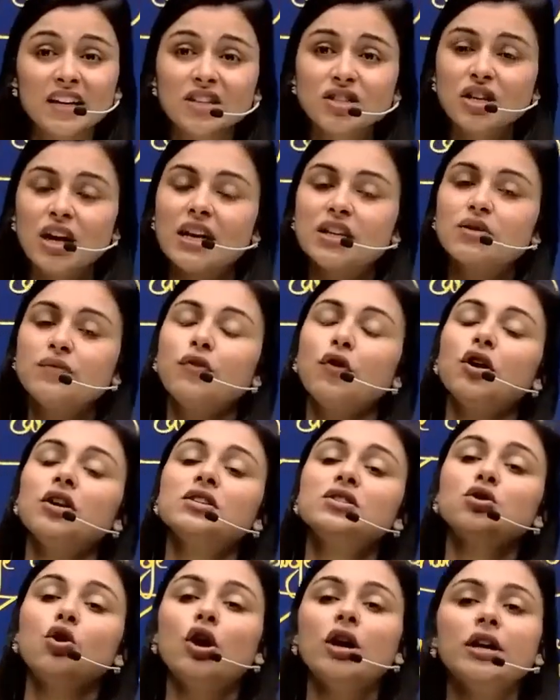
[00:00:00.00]
a charge, for a
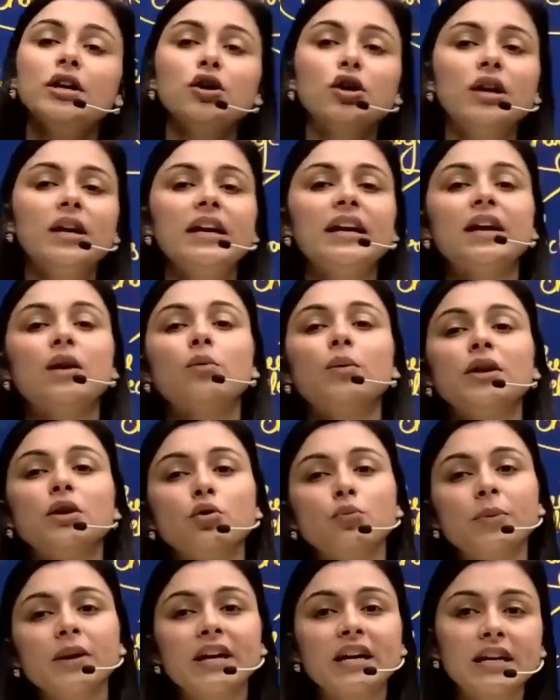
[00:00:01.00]
solid or a liquid
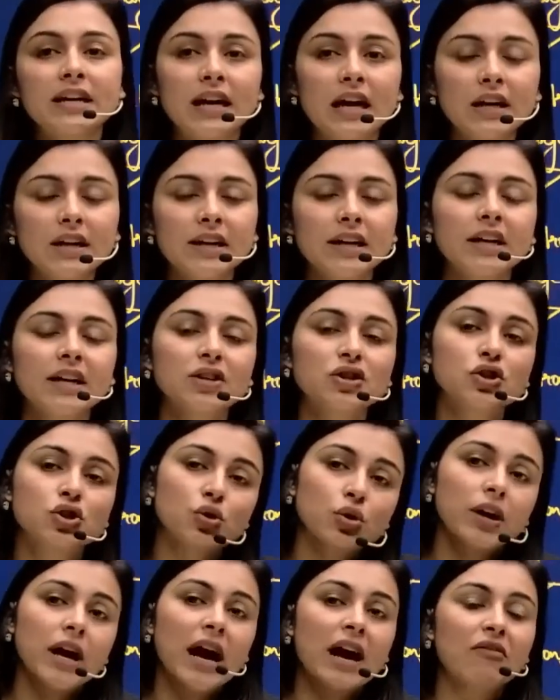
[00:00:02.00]
to be conducting, it
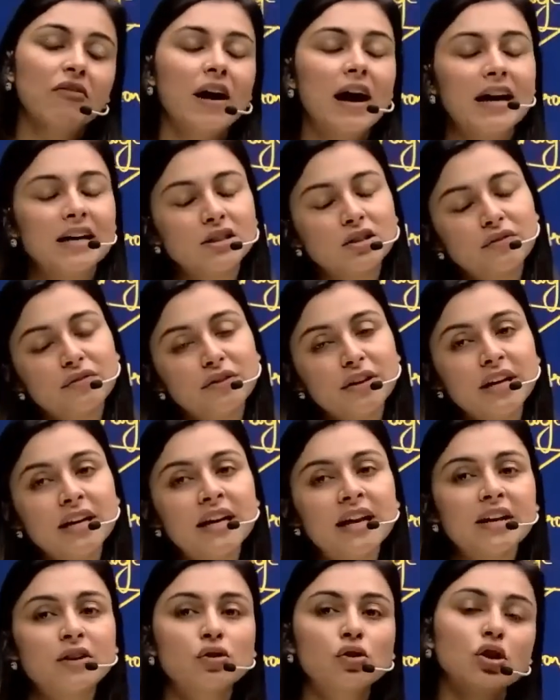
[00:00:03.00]
should have either free
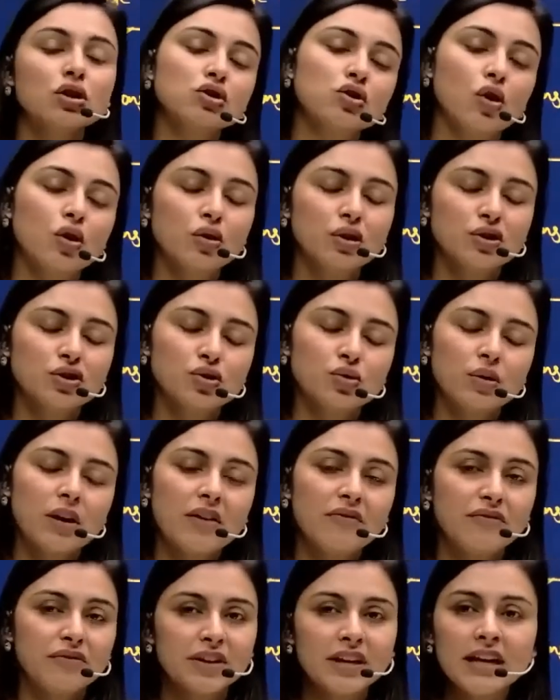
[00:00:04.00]
electrons or it should
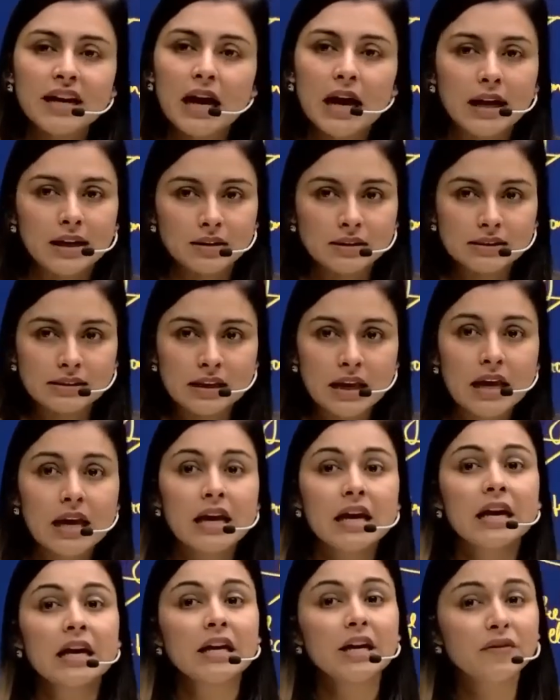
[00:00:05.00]
have free ions.
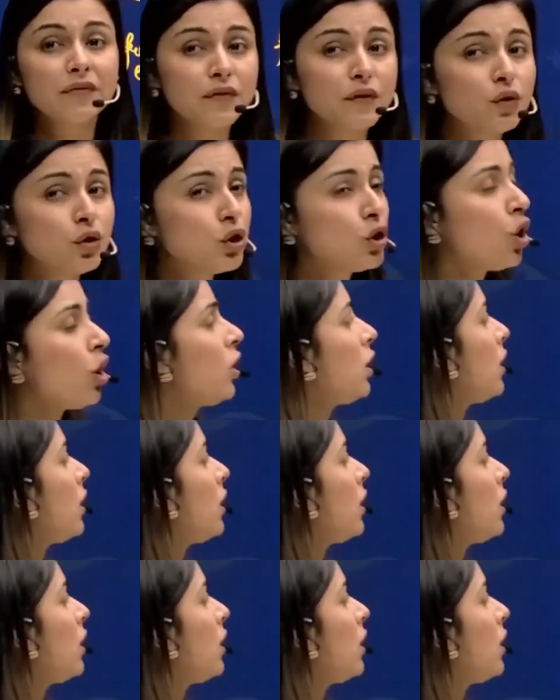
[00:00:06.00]
If you talk